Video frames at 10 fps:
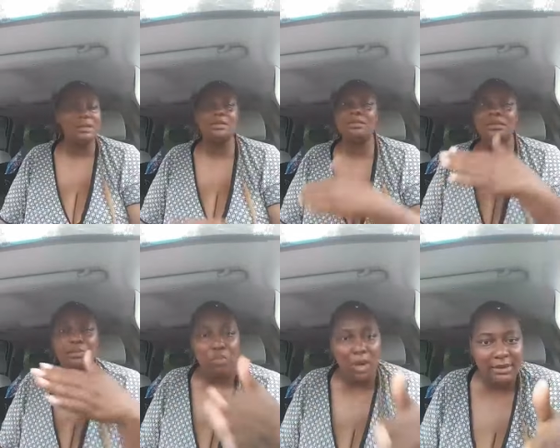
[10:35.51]

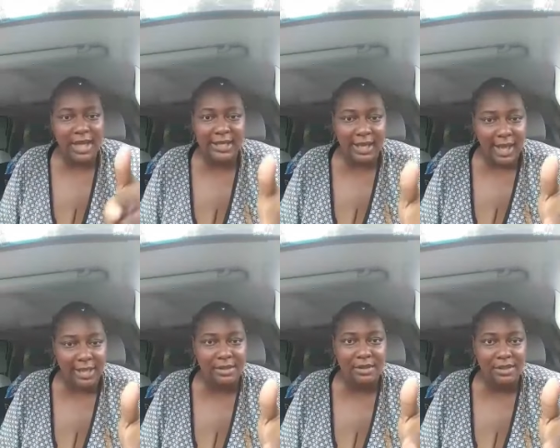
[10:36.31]
What take your
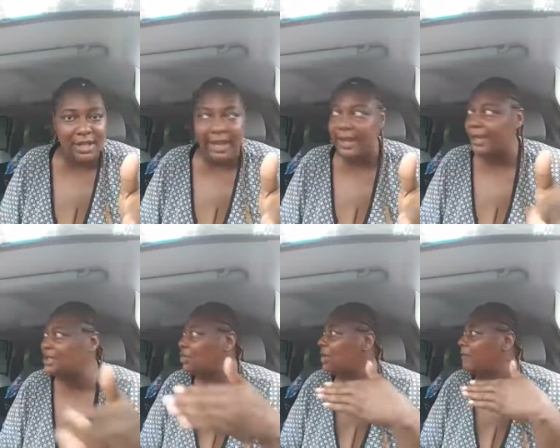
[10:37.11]
ass on the
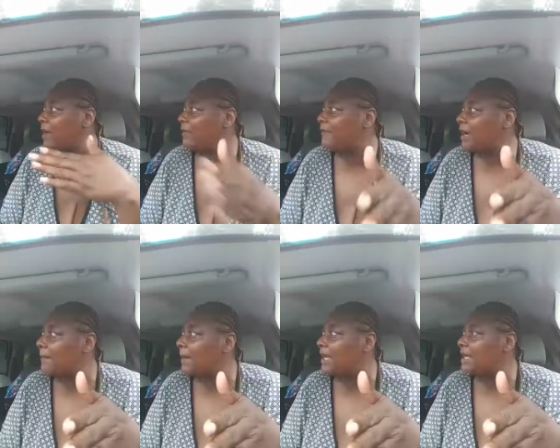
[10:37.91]
stage where the
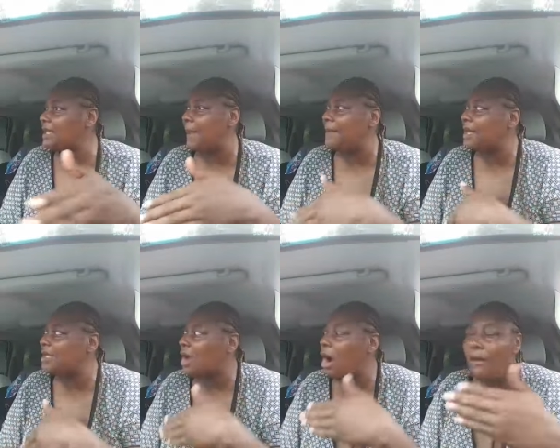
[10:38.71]
motherfucking money is at
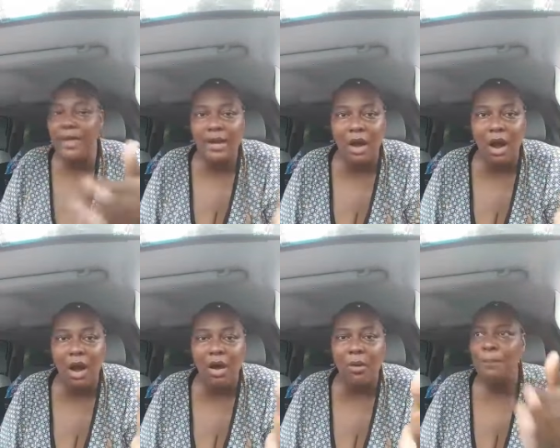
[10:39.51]
because over here
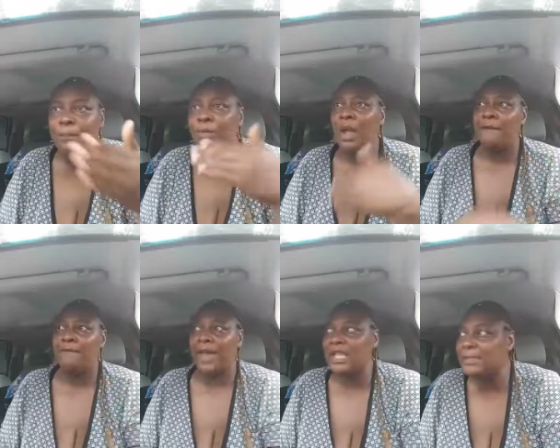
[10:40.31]
on
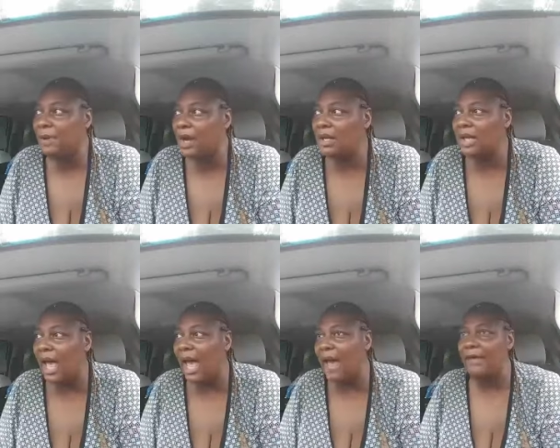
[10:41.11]
Facebook
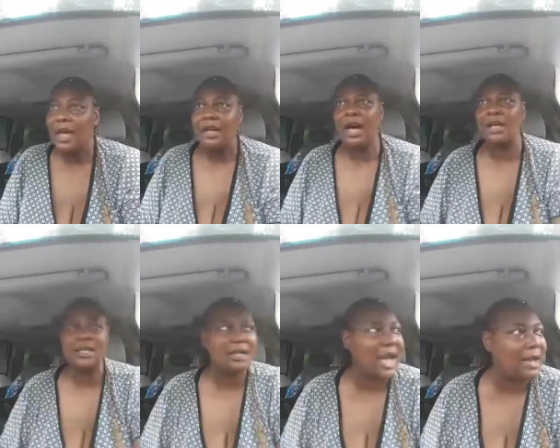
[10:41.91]
Live
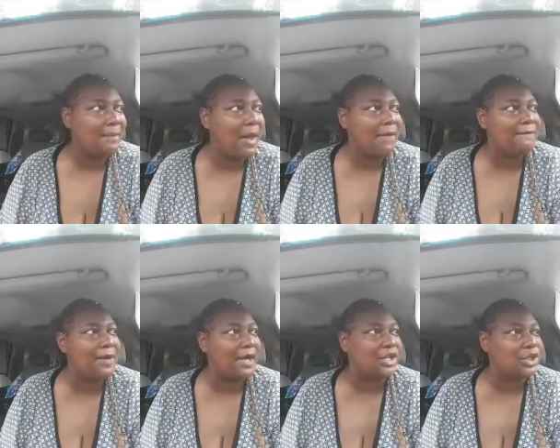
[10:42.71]
cussing out a
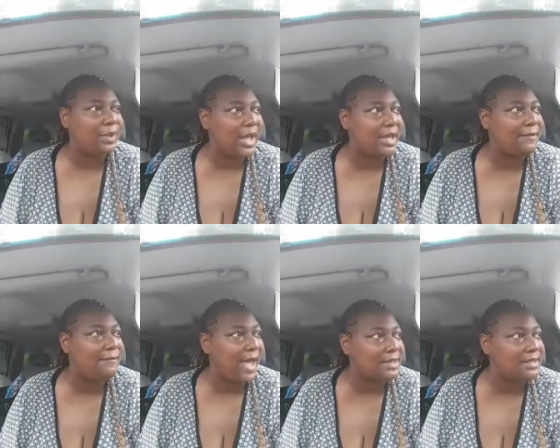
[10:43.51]
motherfucking
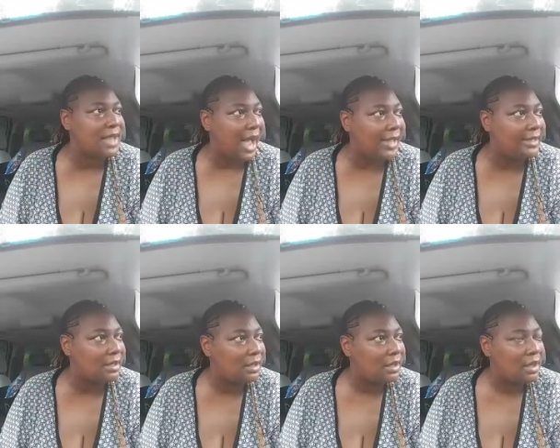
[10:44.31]

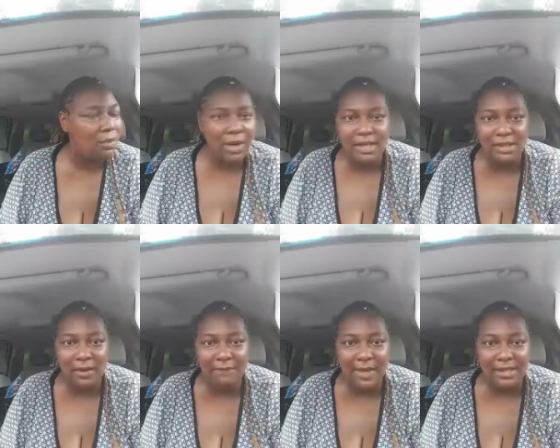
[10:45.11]
transvestite. What is it?
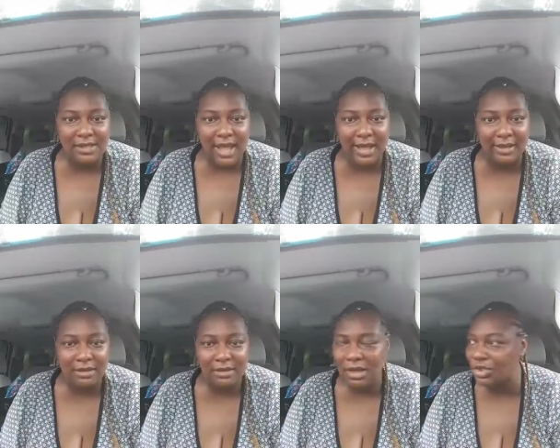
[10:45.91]
A vestite?
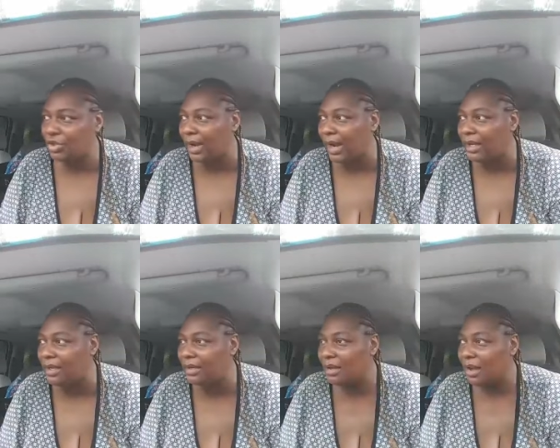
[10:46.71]
A training?